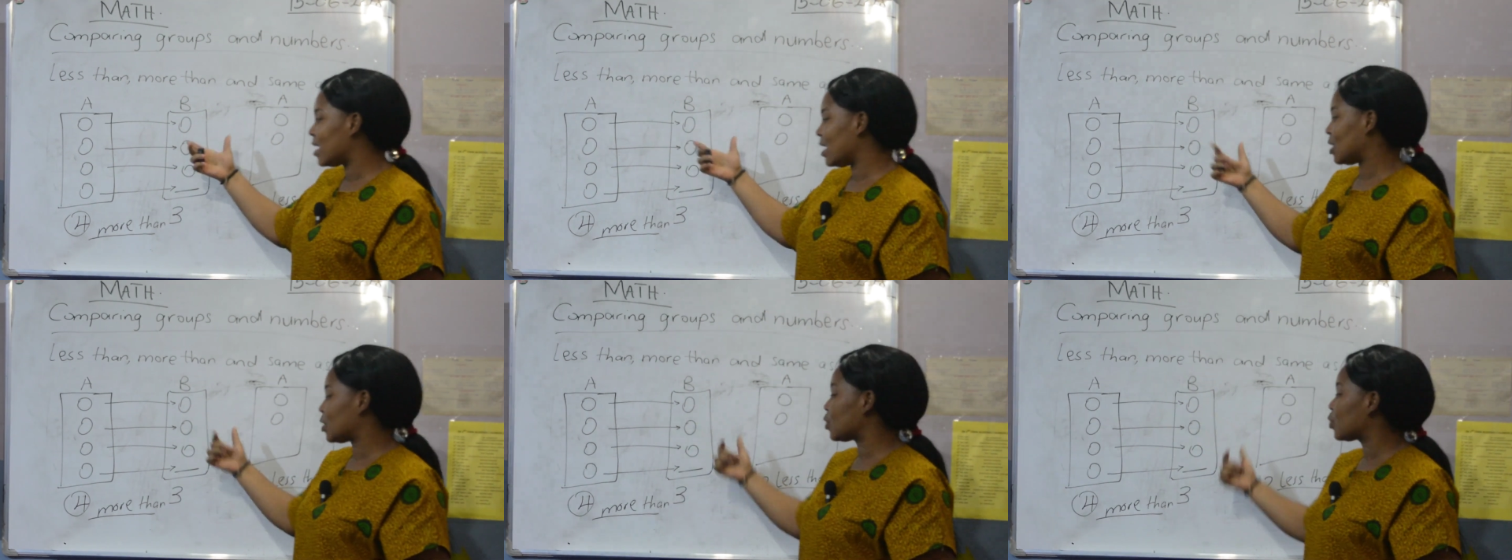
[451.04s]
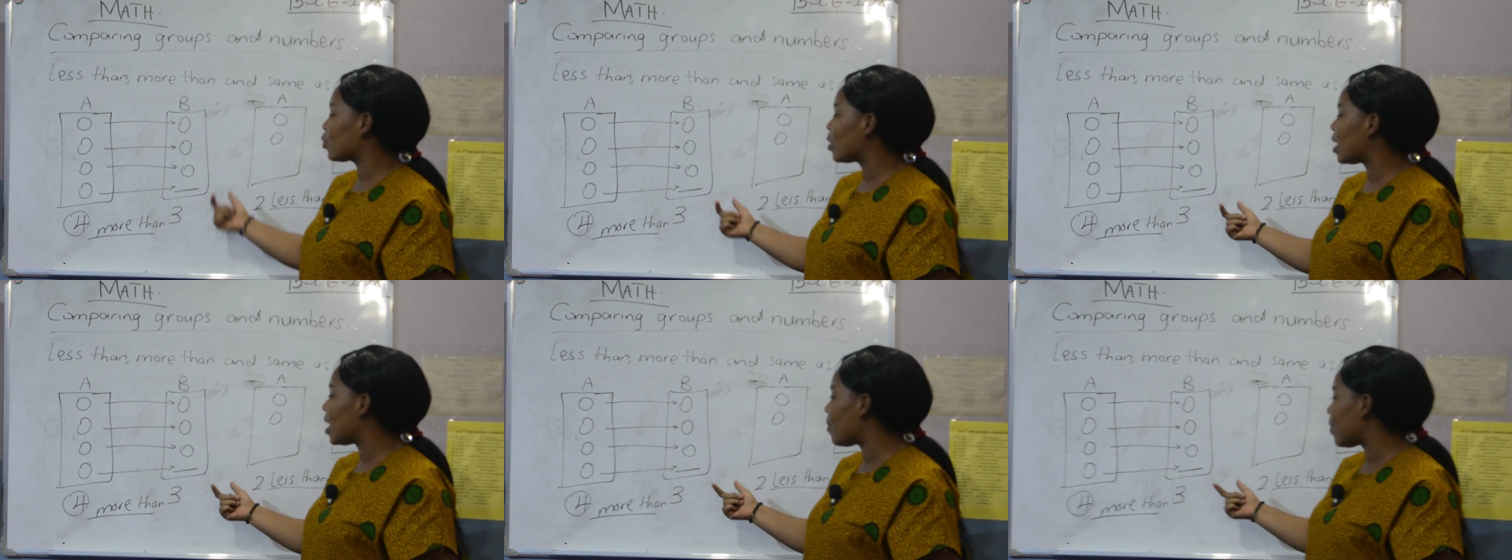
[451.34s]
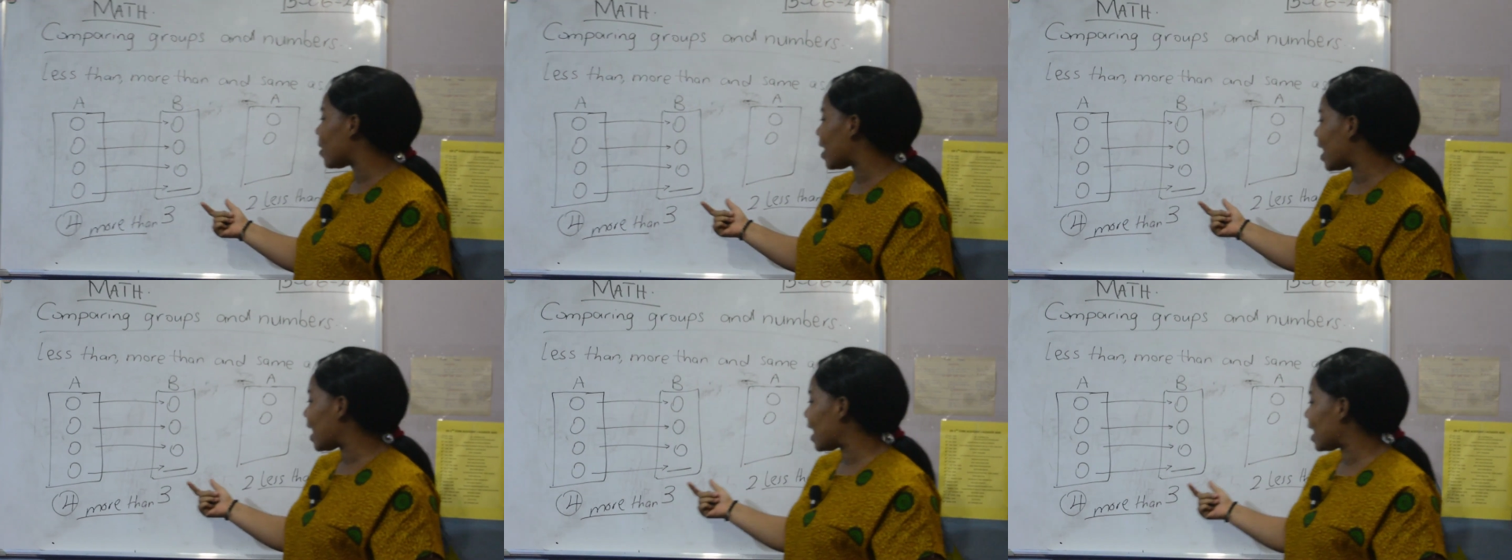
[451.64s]
is
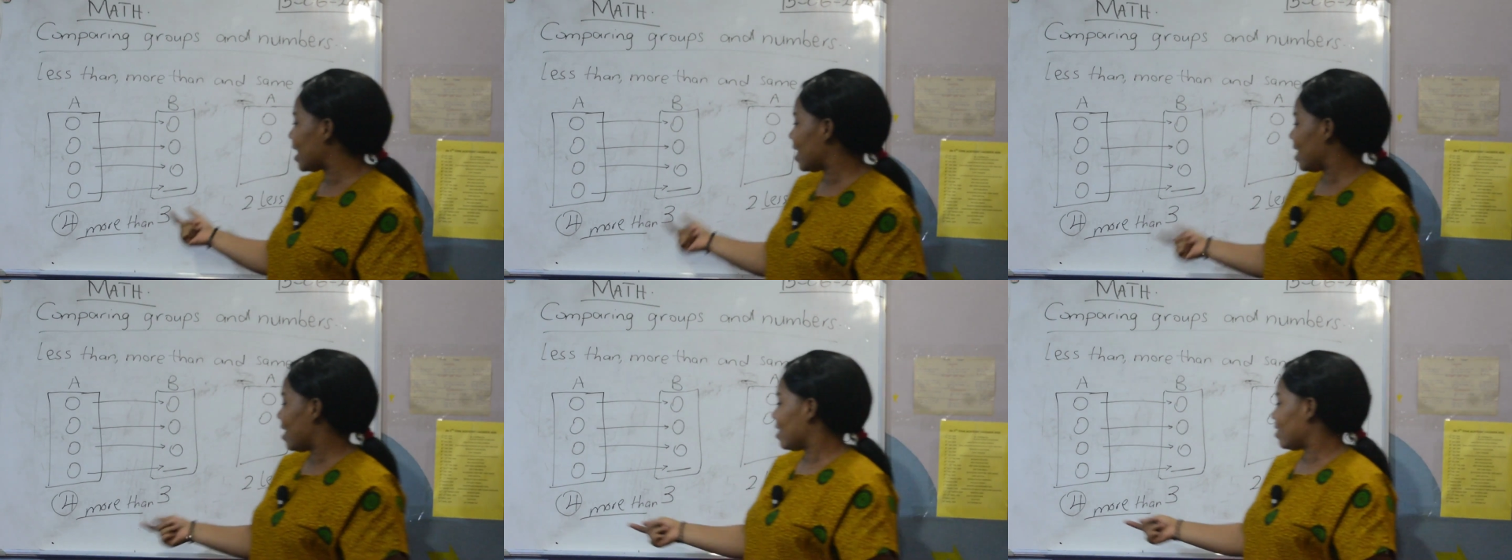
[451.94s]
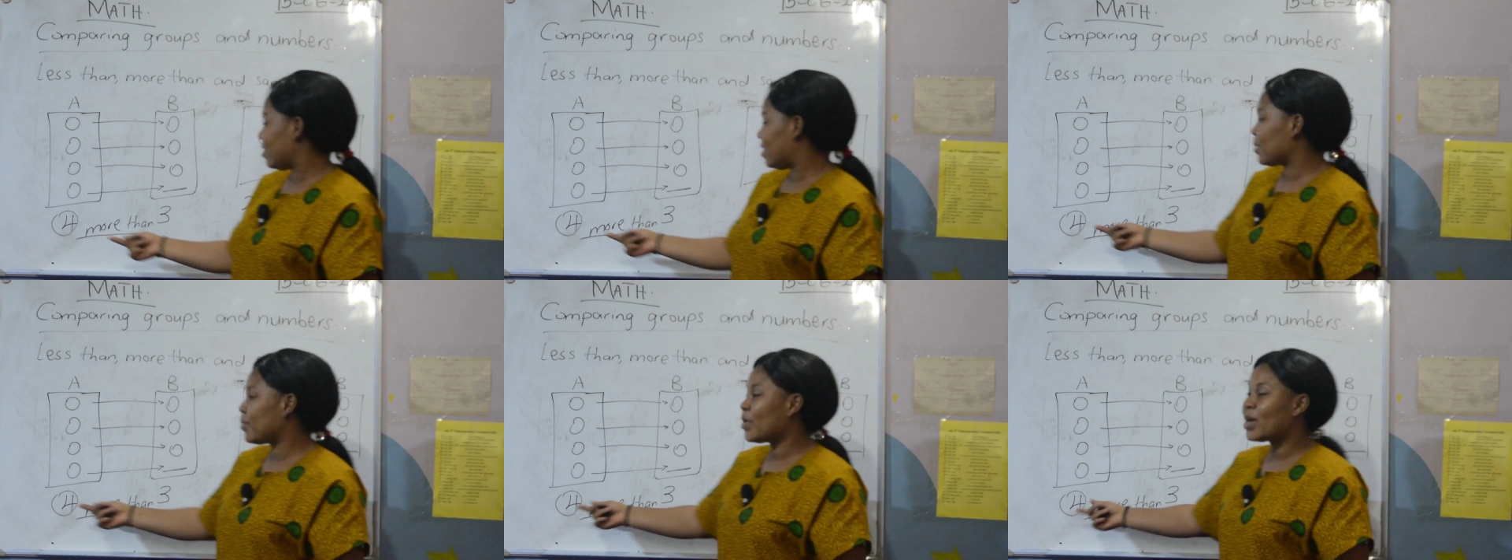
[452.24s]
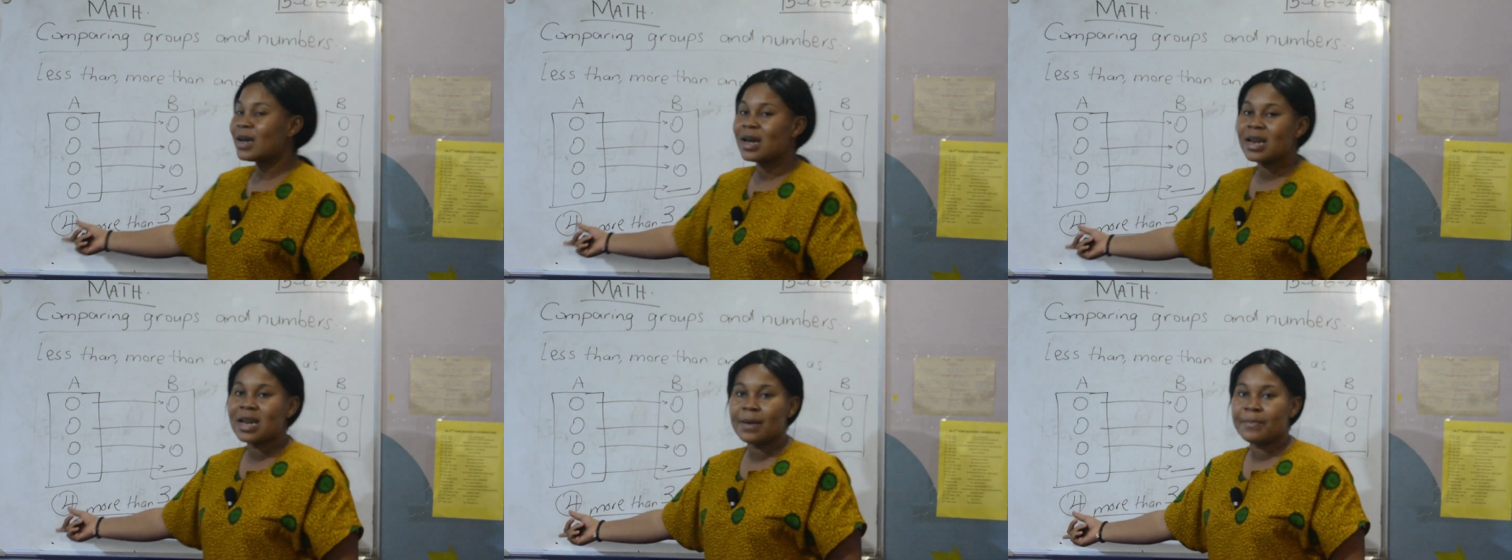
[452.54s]
whereby the
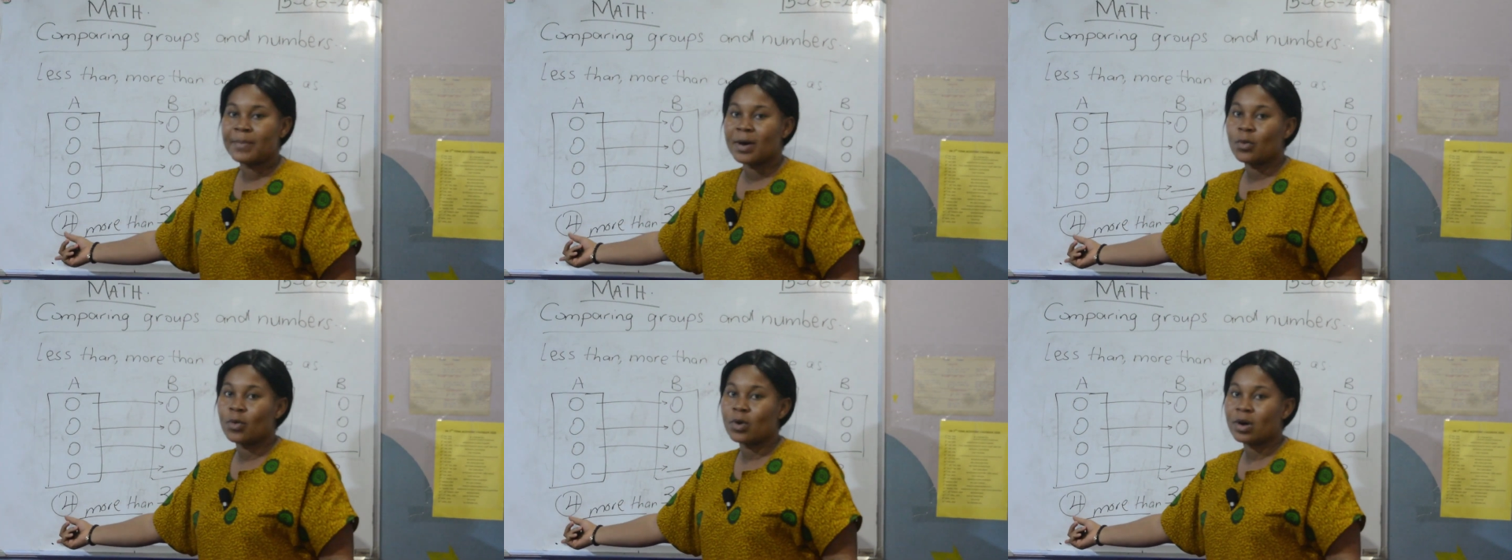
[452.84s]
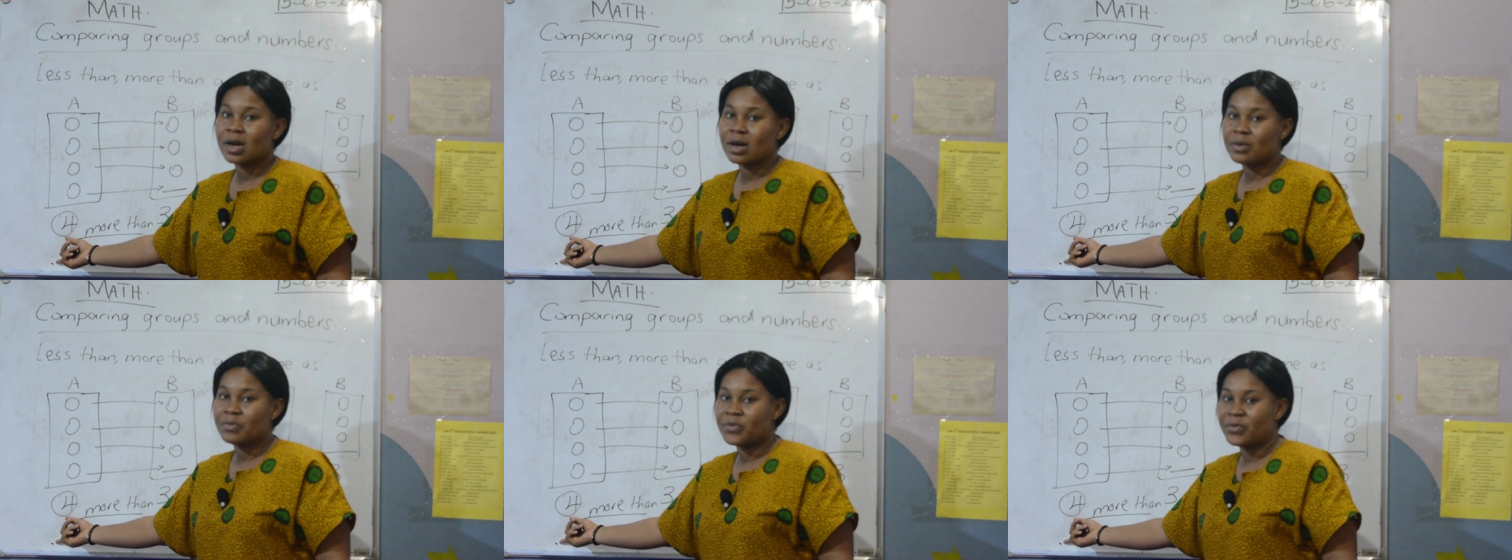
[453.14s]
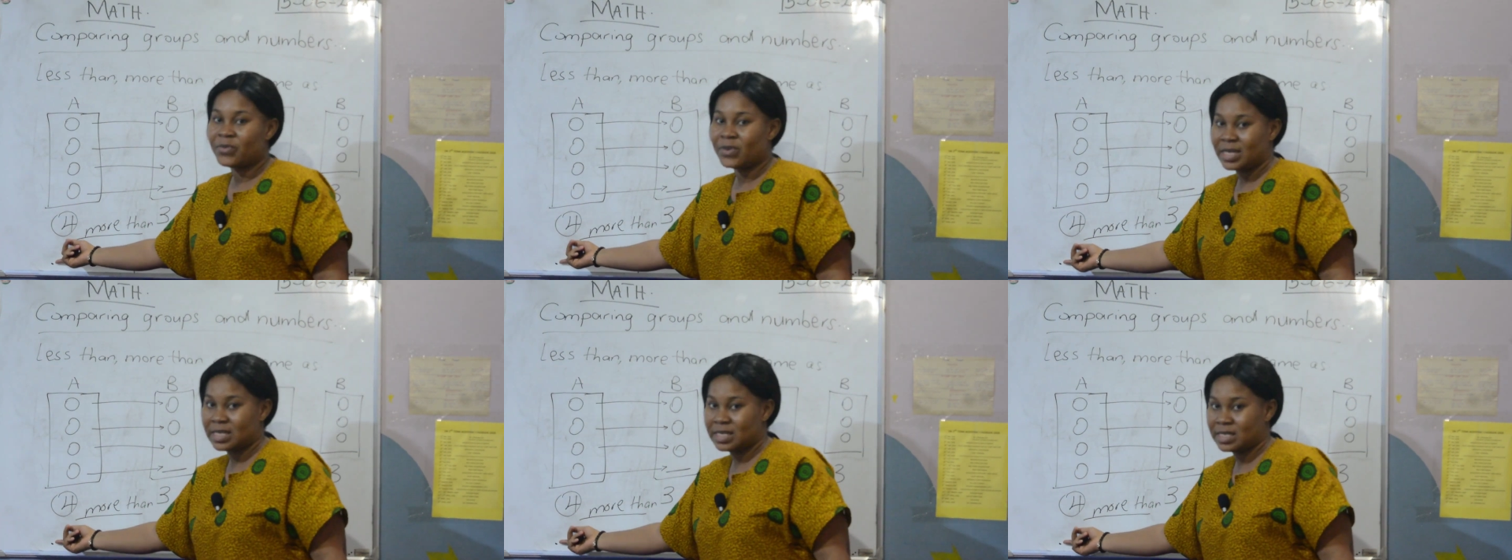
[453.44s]
bigger number will come
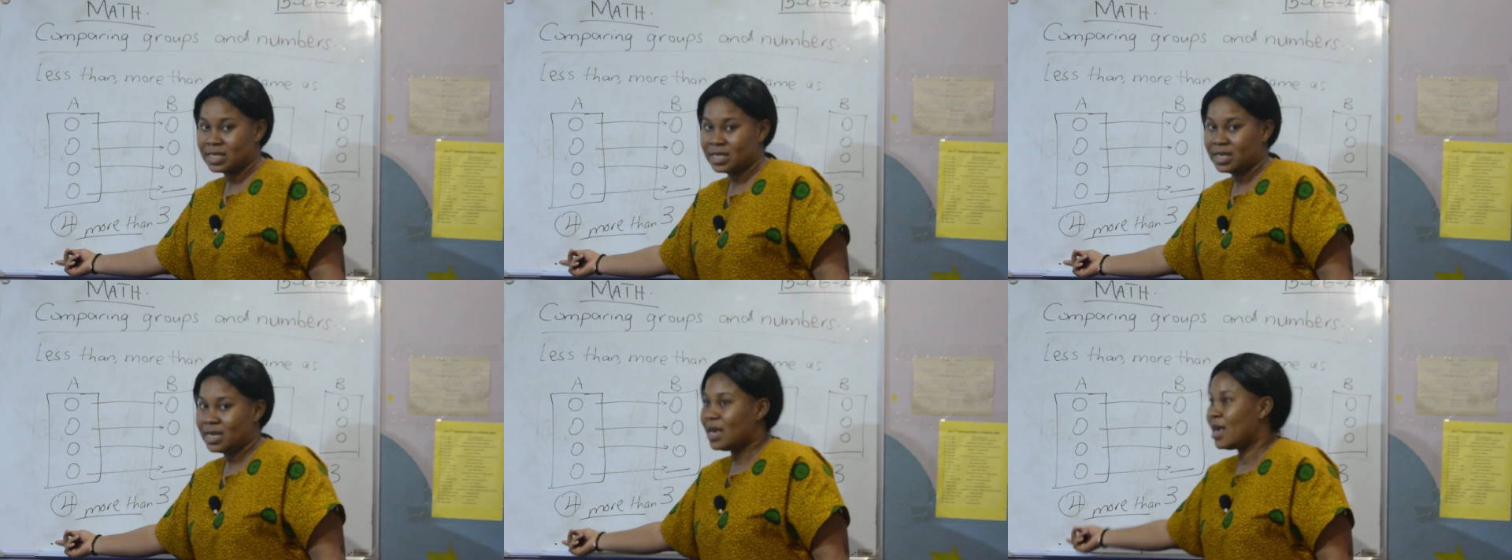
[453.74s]
first